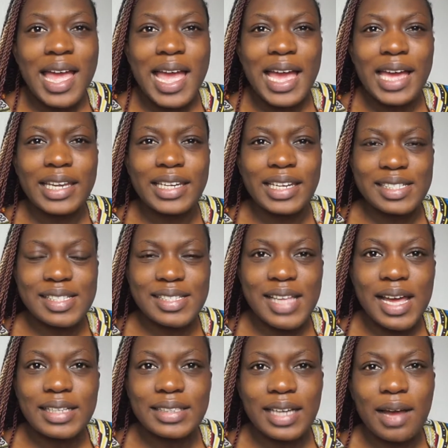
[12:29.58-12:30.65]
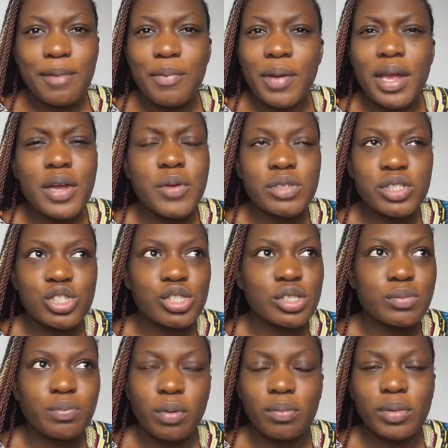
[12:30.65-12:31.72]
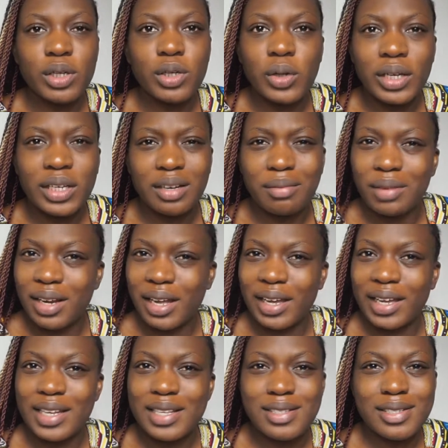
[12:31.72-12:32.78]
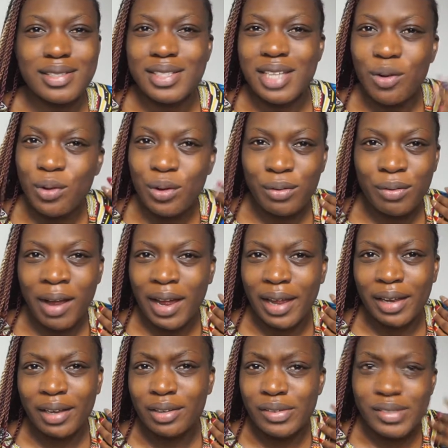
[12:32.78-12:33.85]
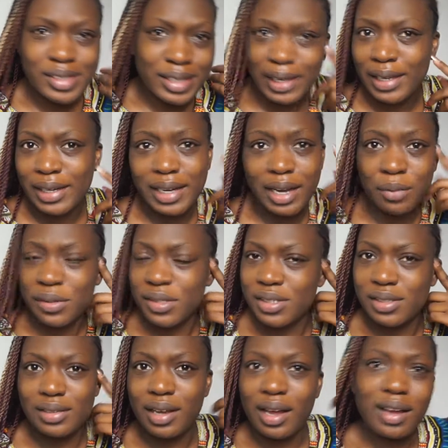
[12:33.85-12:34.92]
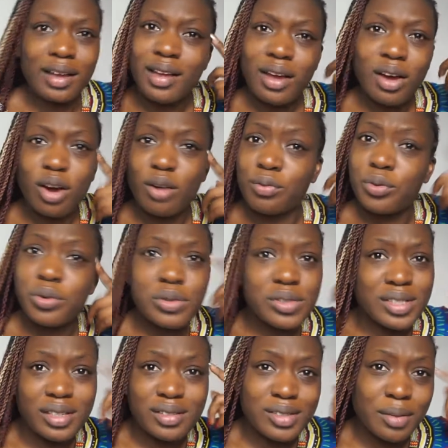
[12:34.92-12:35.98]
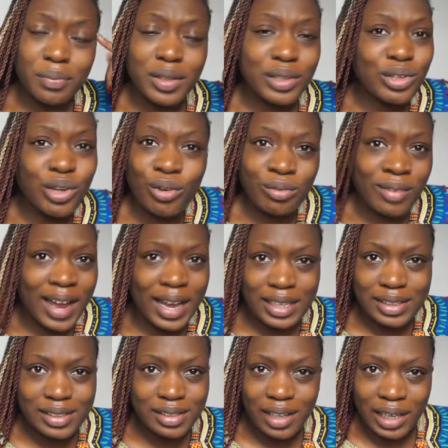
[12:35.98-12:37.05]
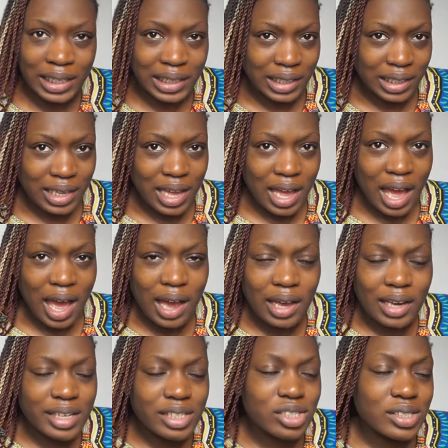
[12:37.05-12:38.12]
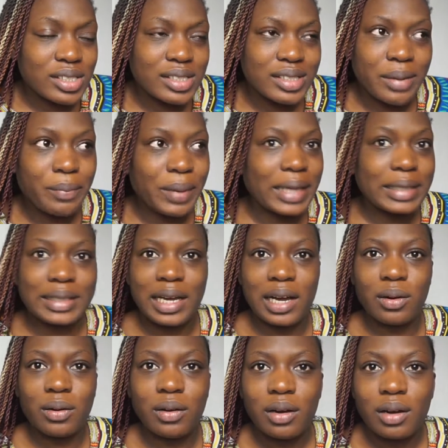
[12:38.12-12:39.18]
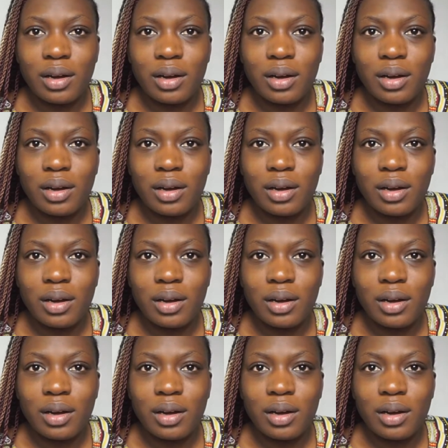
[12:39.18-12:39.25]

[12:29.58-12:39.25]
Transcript: And then I sat down. I bet he was just probably looking at me like, is this girl all right? Because clearly I wasn't. Of course, there's something not right. Like, how can I just sit back down?